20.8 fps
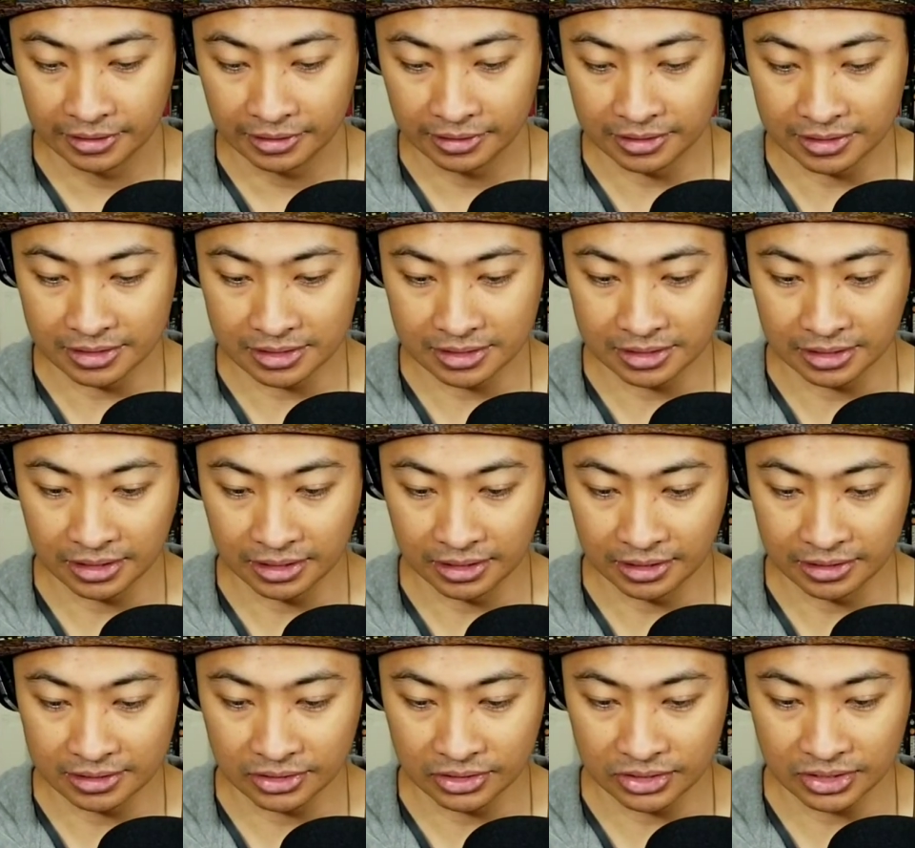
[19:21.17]
Let's see,
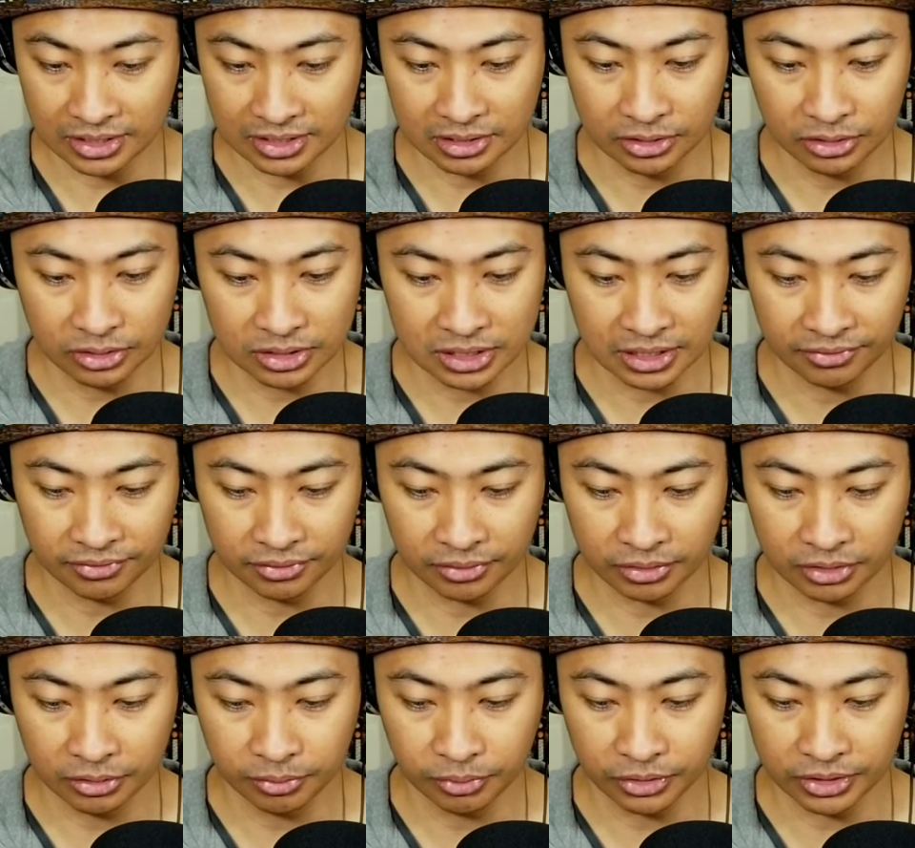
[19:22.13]
so it's a
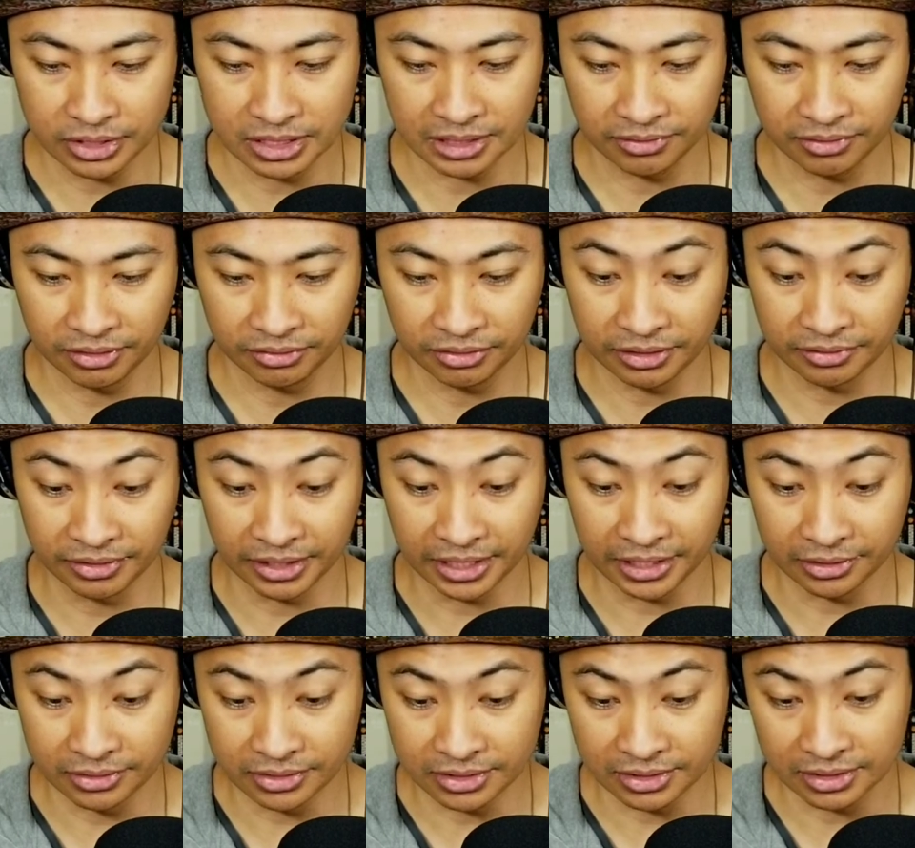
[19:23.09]
two point seven five
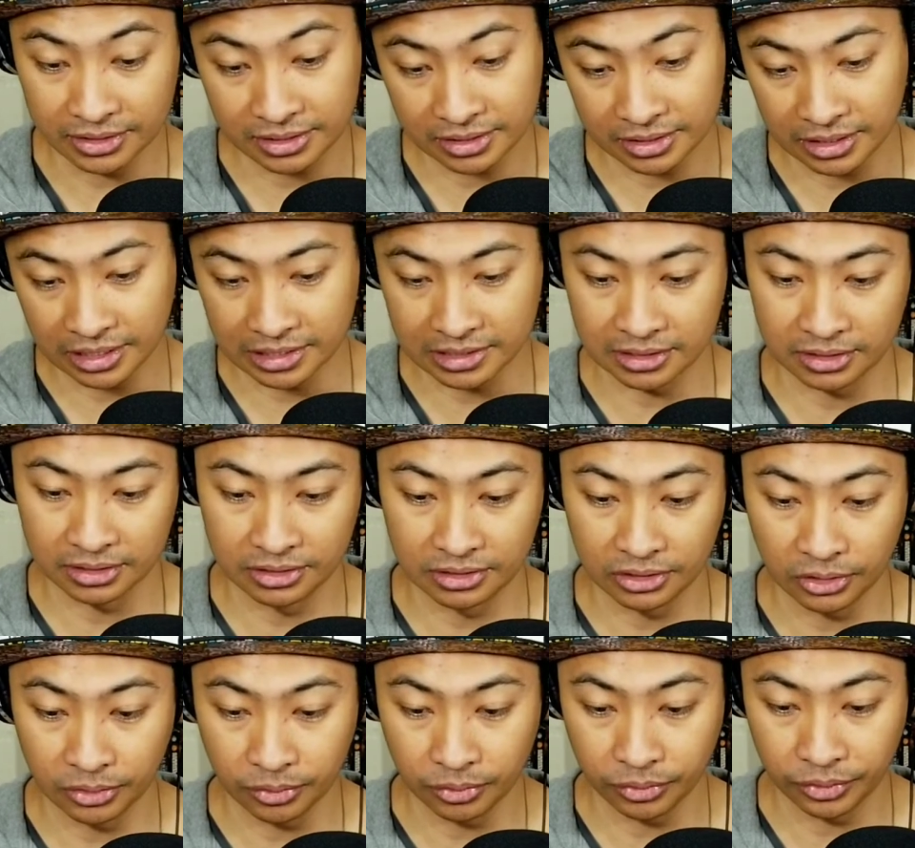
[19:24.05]
ounces. That's a
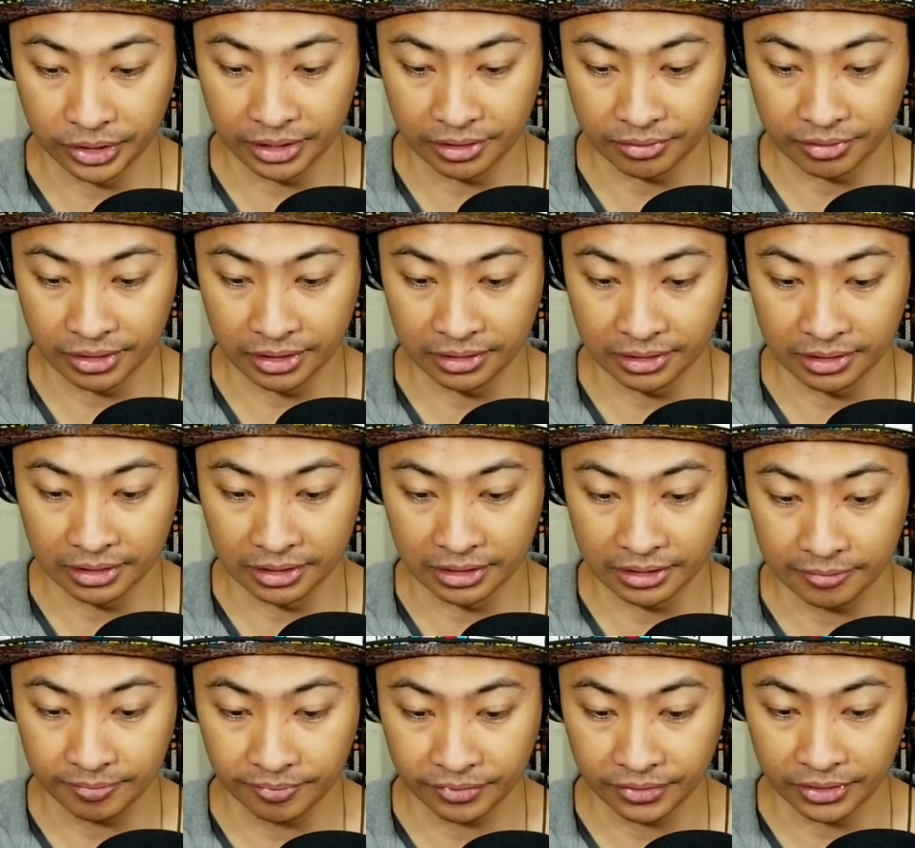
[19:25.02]
dope weight right
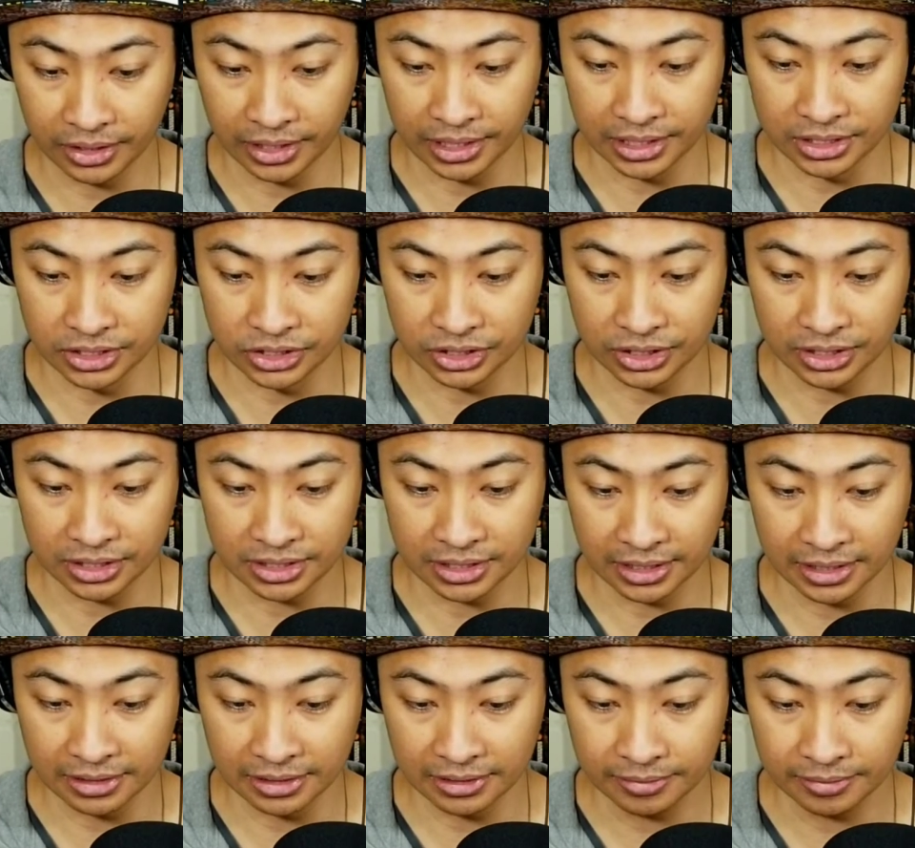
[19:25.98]
there. You got G
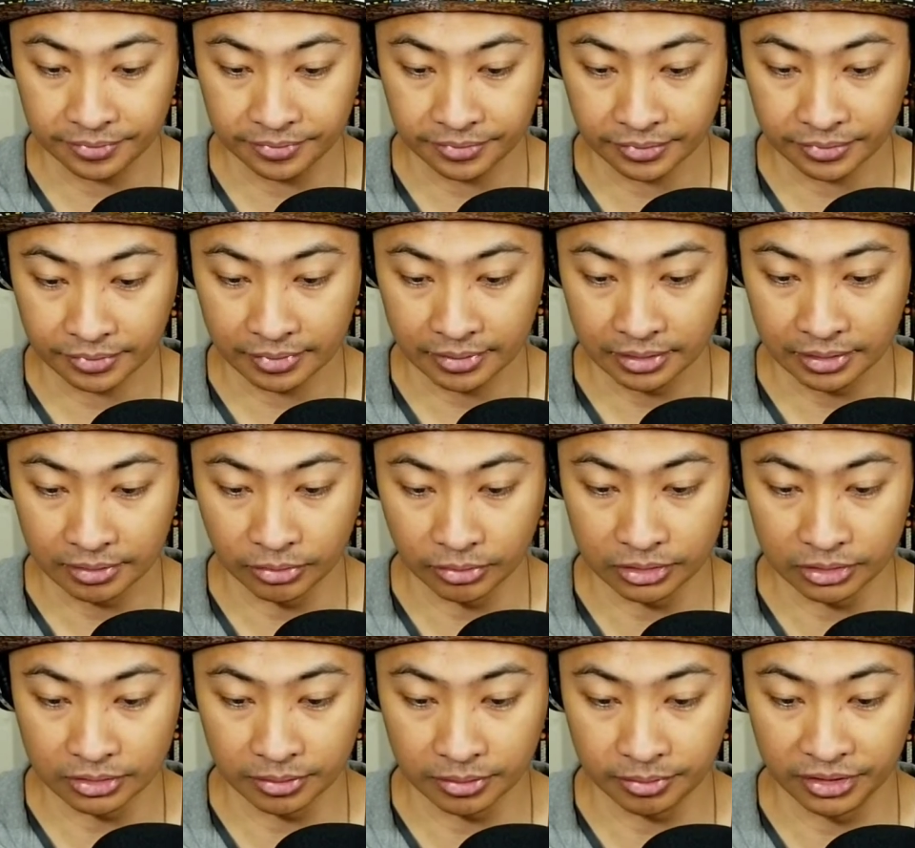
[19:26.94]
ten,
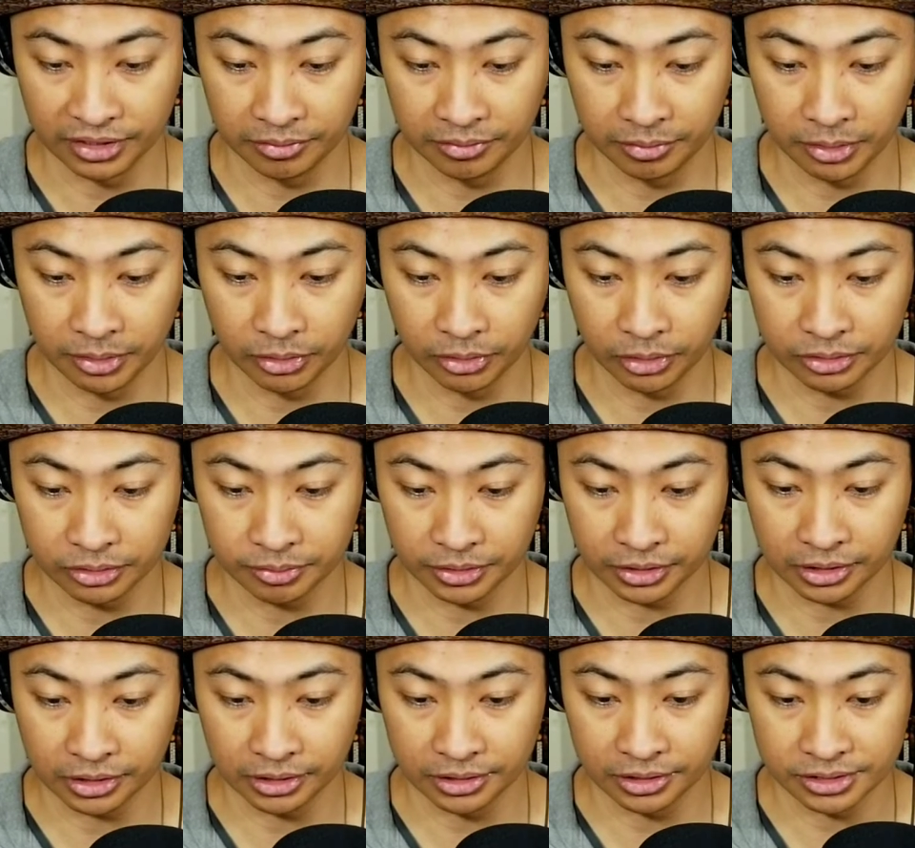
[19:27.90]
multi available in multiple
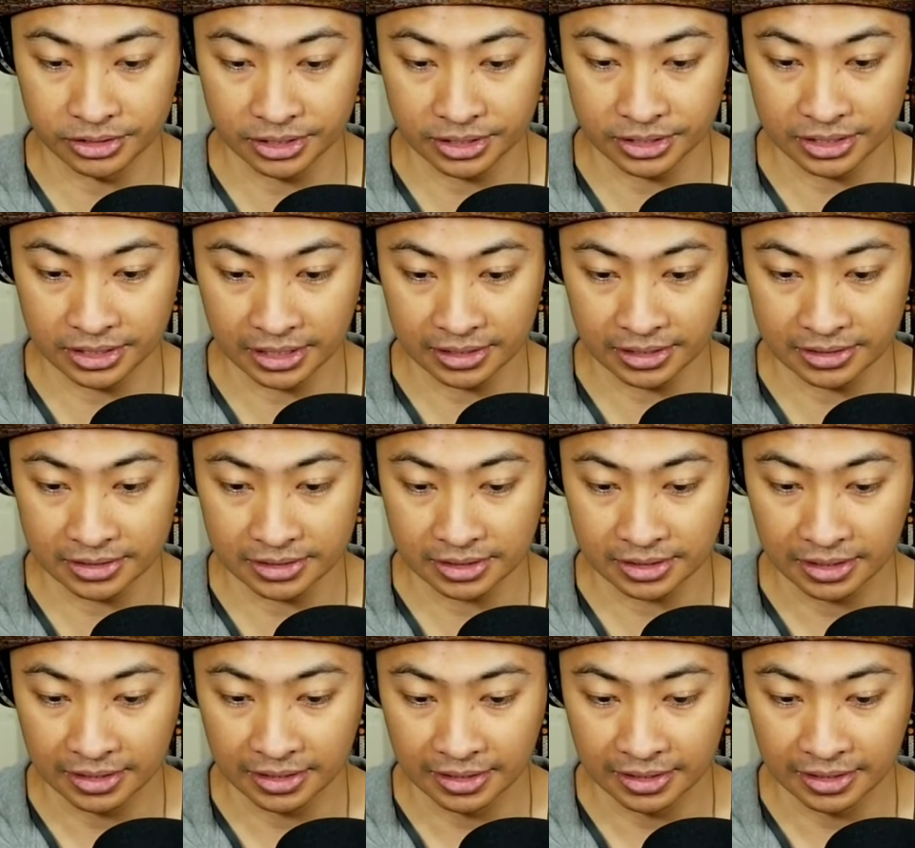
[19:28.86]
colors, it says.